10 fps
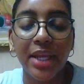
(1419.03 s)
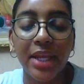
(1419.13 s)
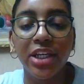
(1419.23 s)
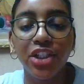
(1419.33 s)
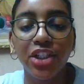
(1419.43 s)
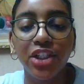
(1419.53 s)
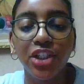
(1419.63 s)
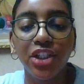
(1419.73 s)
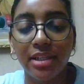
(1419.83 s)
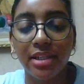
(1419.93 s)
Patients
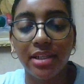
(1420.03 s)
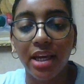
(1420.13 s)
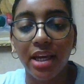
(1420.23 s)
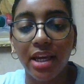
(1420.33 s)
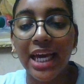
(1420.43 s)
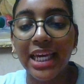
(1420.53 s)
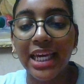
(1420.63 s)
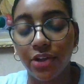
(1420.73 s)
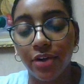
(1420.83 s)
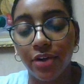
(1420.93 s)
say, I get
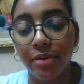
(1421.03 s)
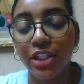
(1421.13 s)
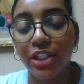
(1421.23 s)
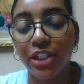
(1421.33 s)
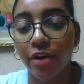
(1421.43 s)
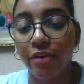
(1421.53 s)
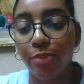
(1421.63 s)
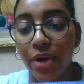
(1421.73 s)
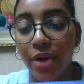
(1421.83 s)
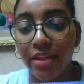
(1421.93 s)
terribly short of
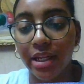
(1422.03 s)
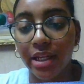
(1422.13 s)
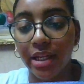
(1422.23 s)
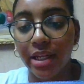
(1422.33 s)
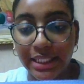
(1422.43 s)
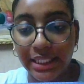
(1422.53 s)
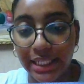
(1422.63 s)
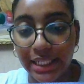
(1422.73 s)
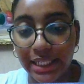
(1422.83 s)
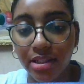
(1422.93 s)
breath climbing
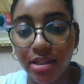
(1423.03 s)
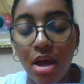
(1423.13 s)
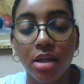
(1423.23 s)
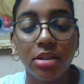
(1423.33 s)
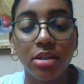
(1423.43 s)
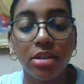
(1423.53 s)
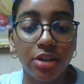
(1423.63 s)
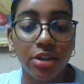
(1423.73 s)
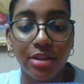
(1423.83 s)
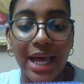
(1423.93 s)
stairs.
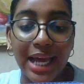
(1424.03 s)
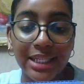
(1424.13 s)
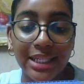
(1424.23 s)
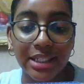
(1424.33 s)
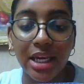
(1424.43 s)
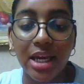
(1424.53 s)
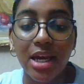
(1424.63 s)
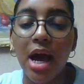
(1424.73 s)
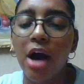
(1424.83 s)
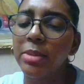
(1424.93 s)
Doctors ask,
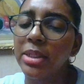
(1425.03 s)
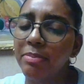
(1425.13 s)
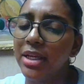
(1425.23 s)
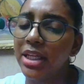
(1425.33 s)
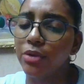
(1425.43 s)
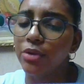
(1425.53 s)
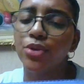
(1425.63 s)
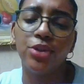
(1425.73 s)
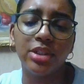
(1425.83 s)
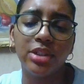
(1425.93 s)
how many pillows do
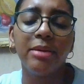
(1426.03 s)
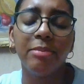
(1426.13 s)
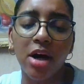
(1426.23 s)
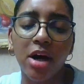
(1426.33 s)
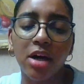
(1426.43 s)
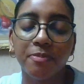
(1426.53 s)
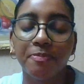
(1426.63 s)
you sleep on?